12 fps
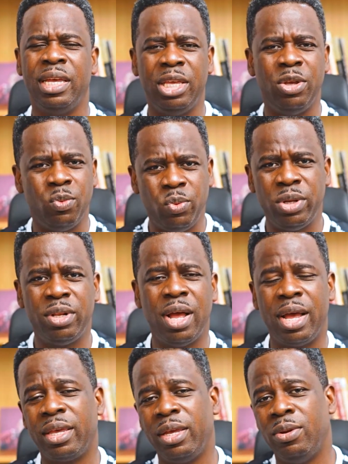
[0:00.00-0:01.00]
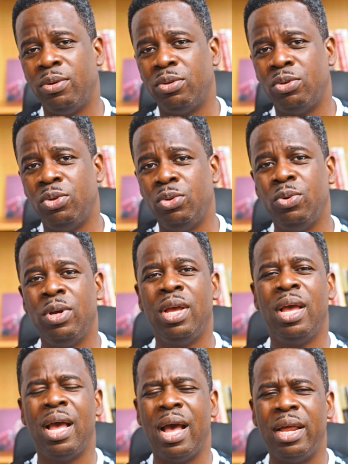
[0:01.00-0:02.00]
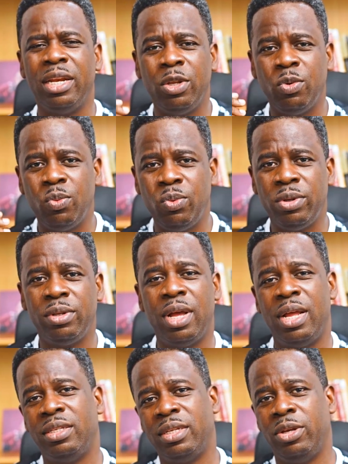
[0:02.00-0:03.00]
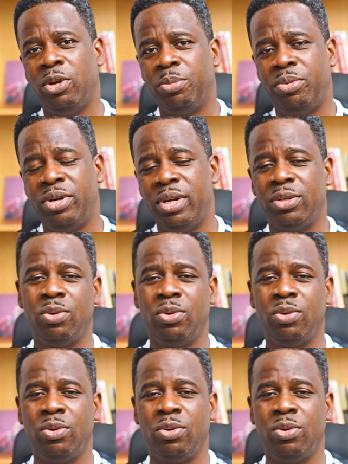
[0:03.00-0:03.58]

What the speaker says: he will hearken unto you and he will answer your prayer.